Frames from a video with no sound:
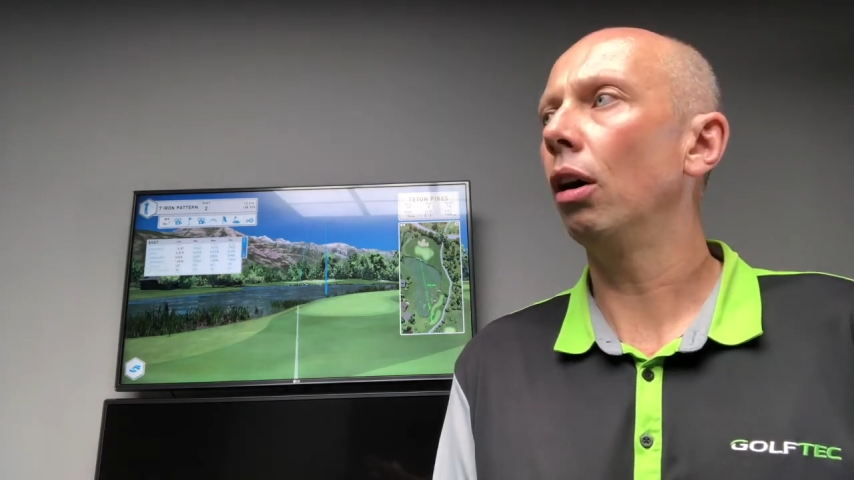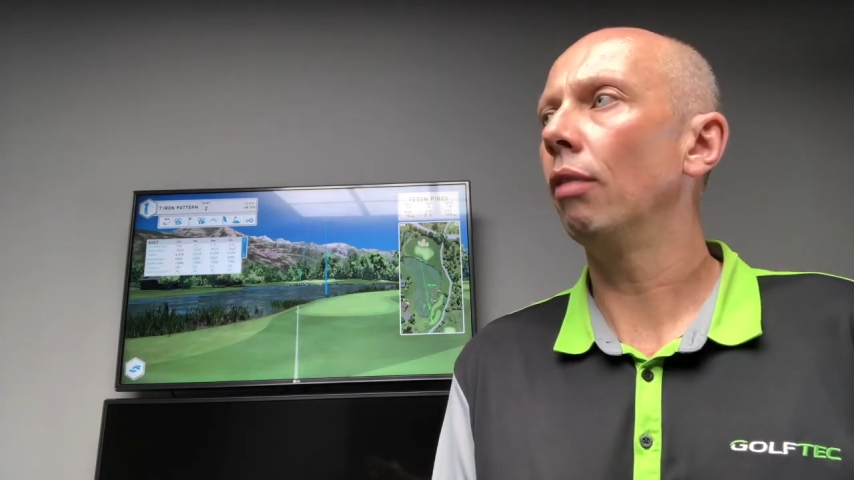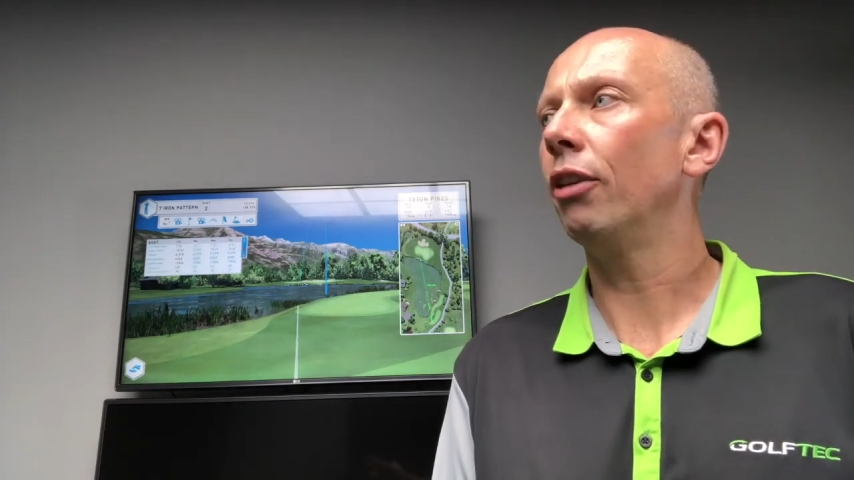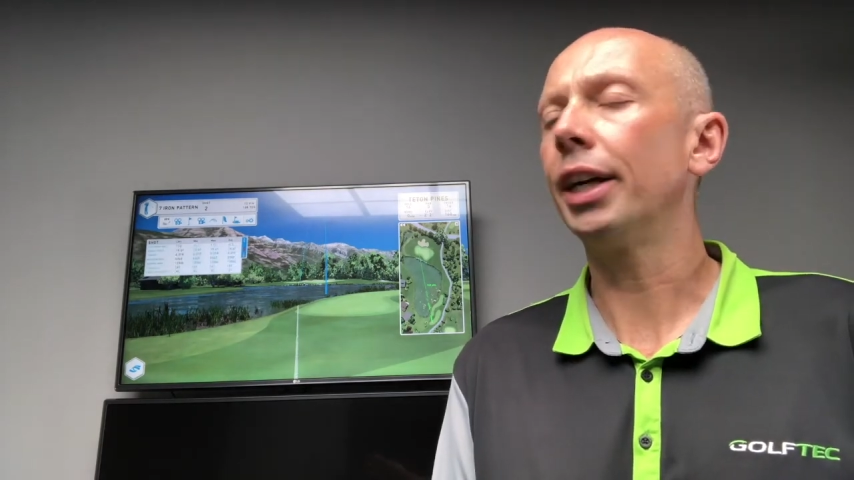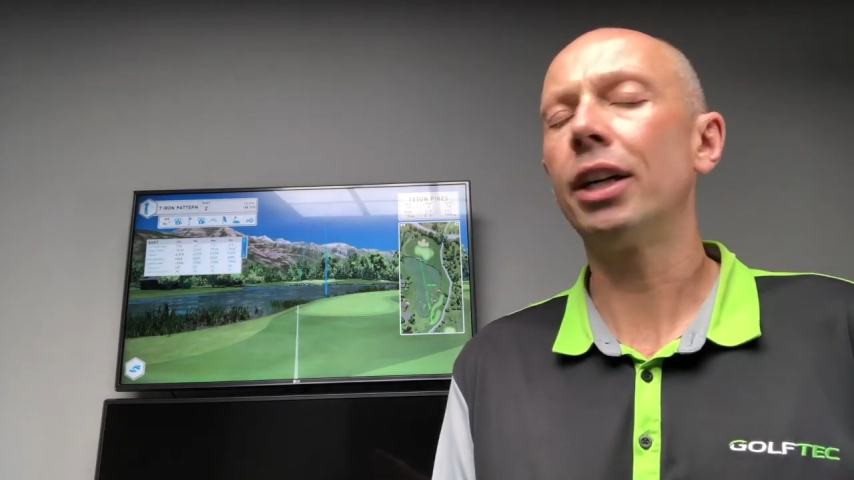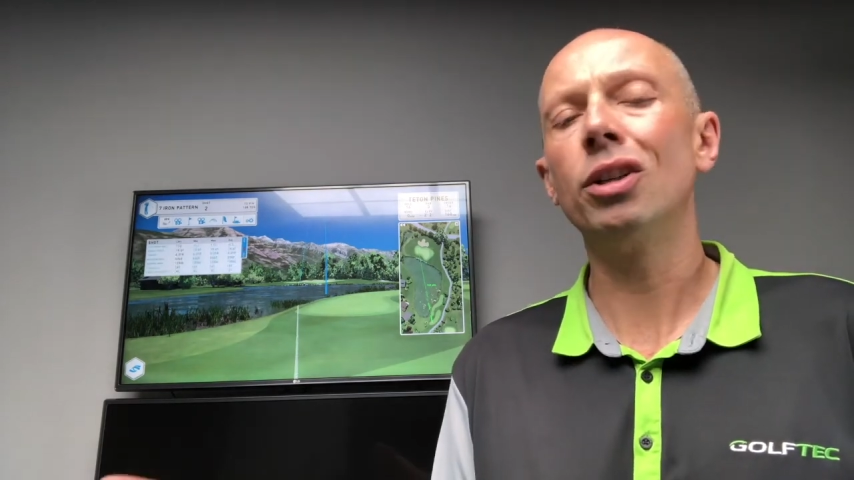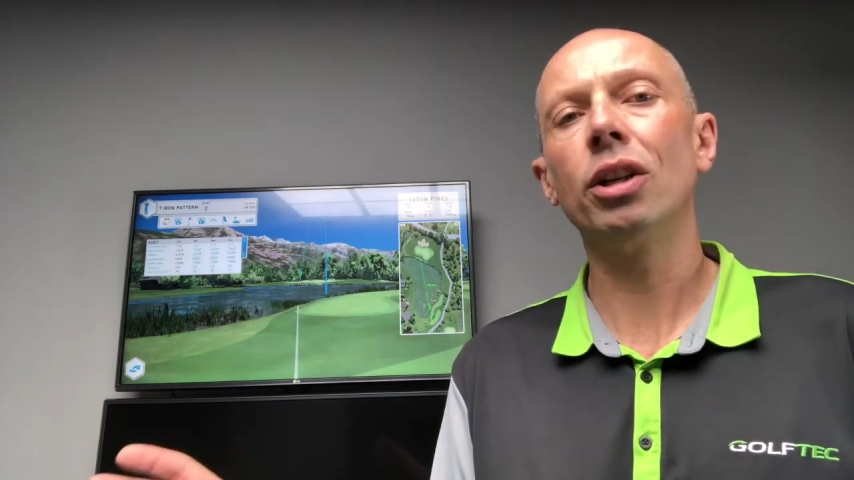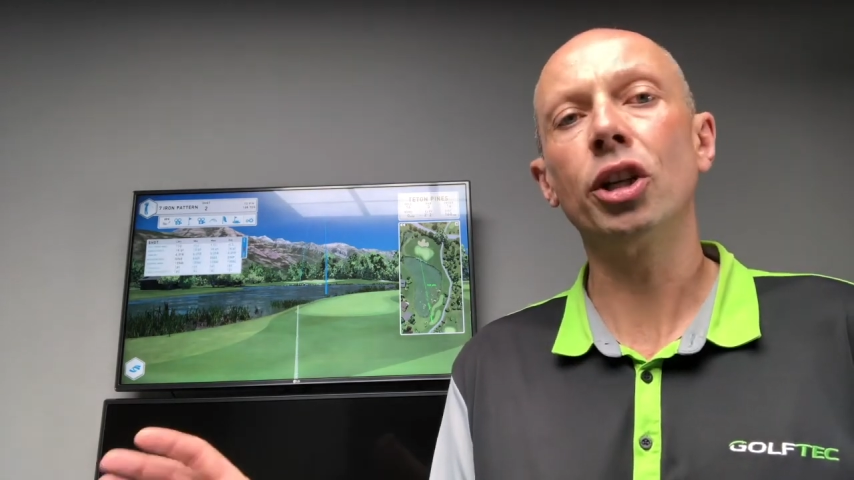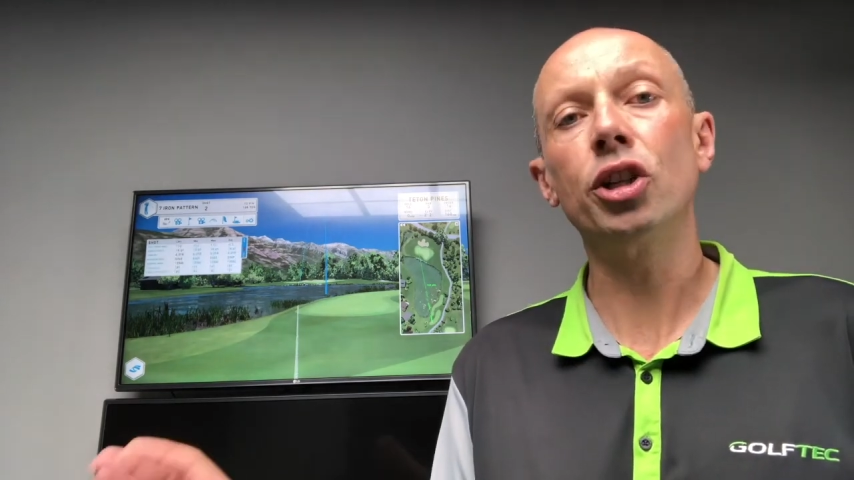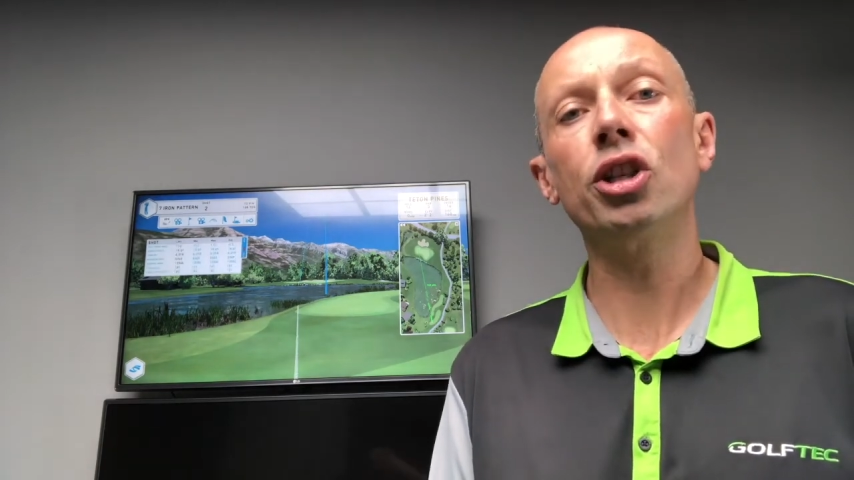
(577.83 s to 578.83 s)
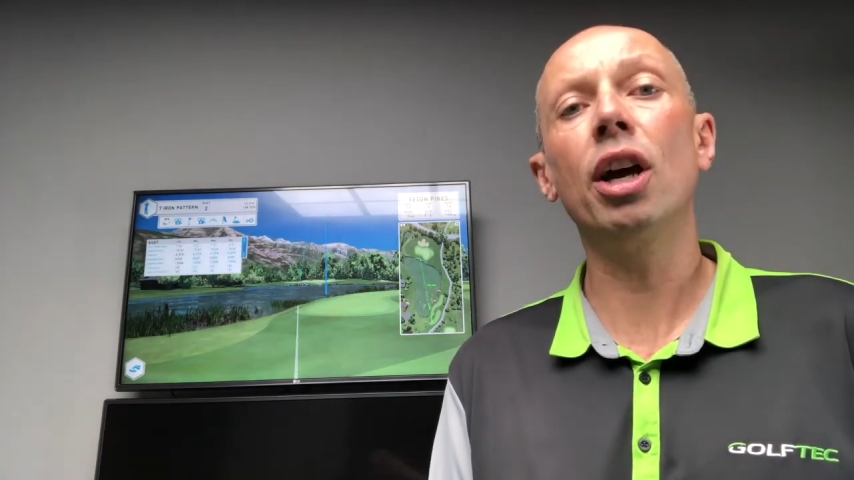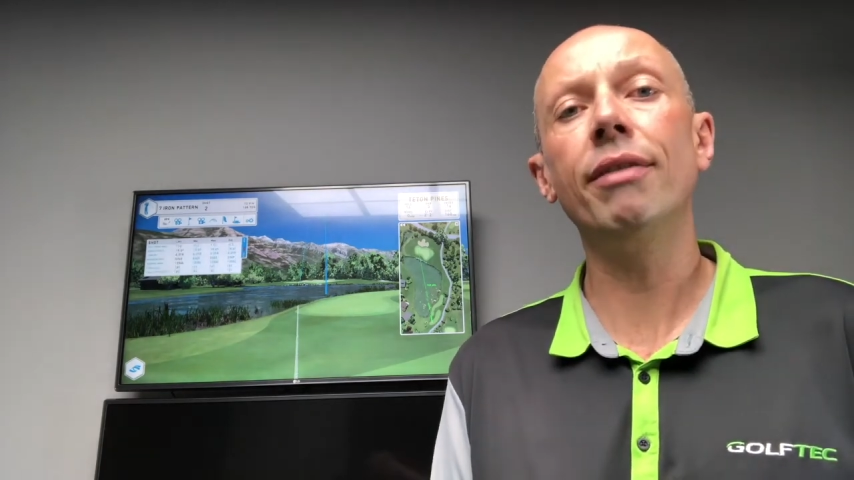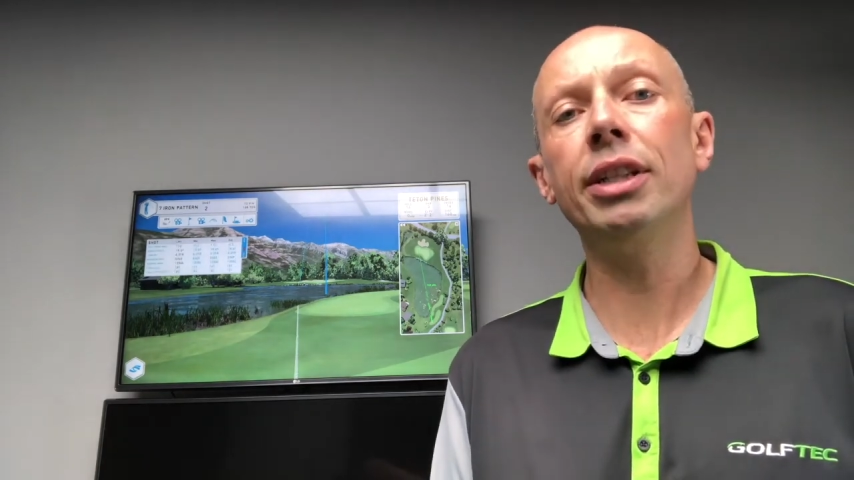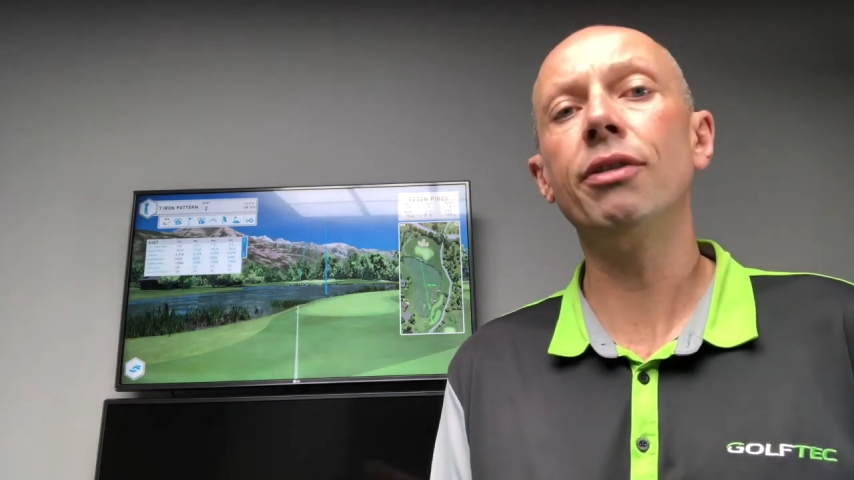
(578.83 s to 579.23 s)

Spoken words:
a very conservative